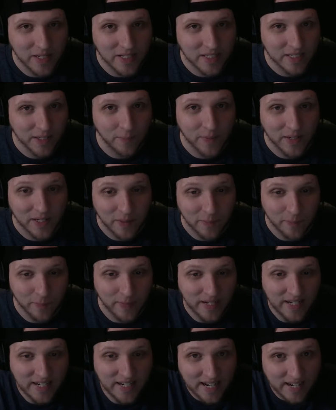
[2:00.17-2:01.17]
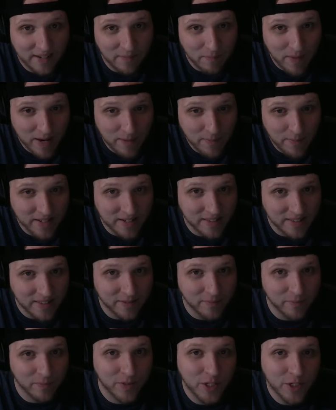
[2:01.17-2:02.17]
something to me and maybe to them
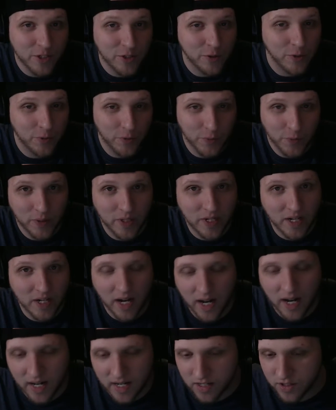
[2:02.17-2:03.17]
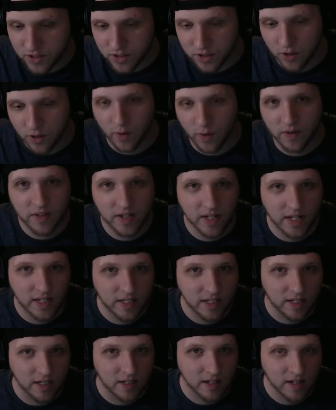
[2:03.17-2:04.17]
too. And so I think I
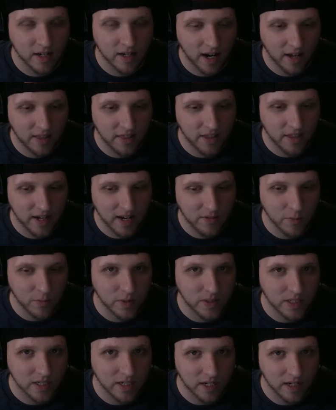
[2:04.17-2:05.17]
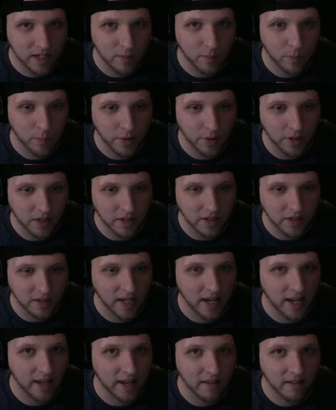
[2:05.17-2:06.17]
did. I think everyone said I did pretty good in
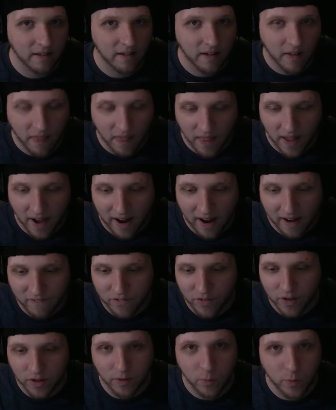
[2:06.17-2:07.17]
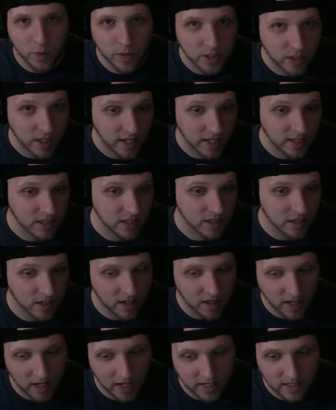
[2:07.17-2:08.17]
that effort, which that's
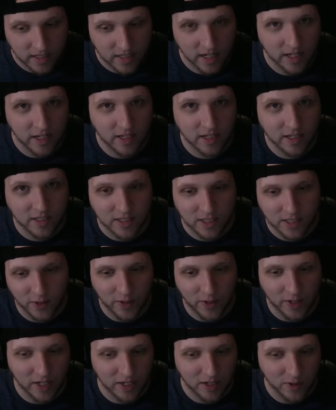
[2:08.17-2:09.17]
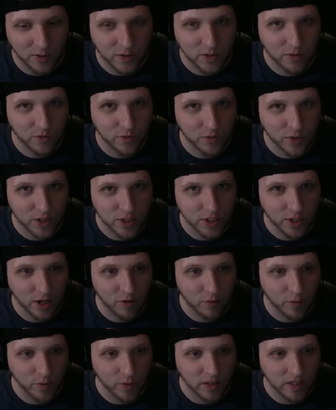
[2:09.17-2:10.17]
exciting considering it's the first year I've
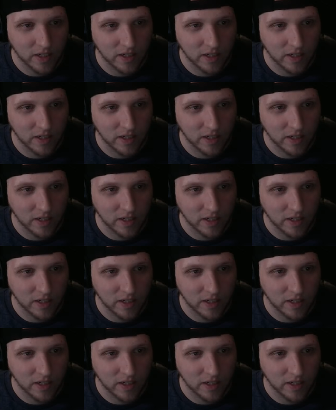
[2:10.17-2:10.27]
really